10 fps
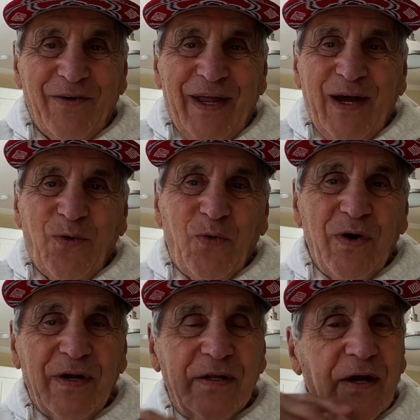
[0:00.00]
in
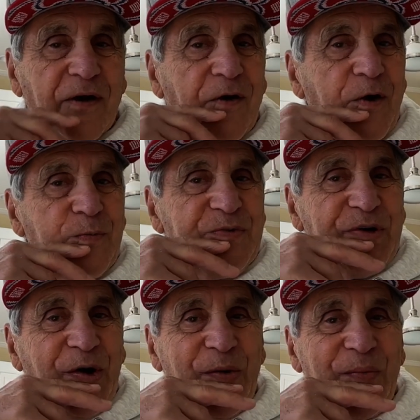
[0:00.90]
Inglewood at the
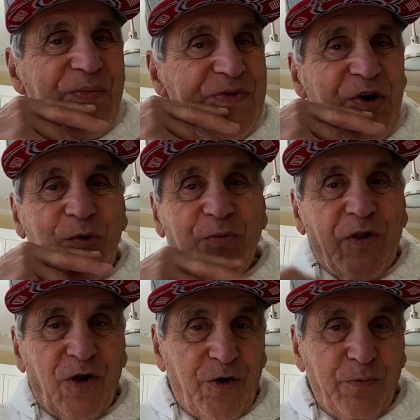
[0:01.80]
Job
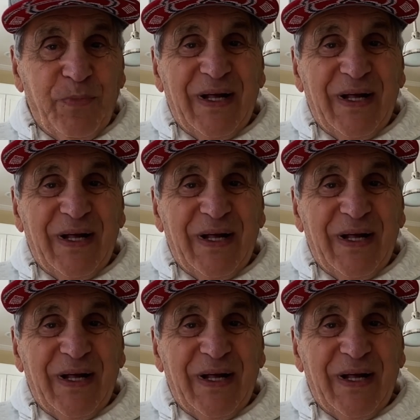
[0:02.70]
Club